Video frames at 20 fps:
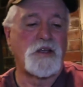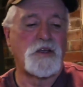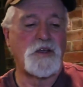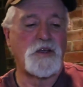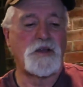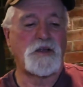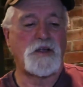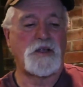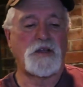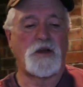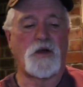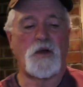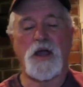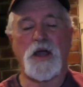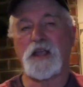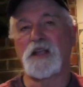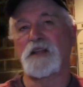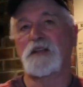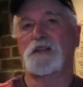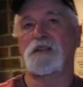You know,
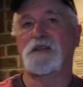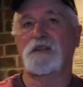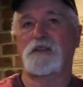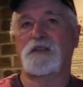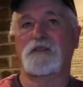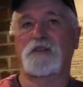I can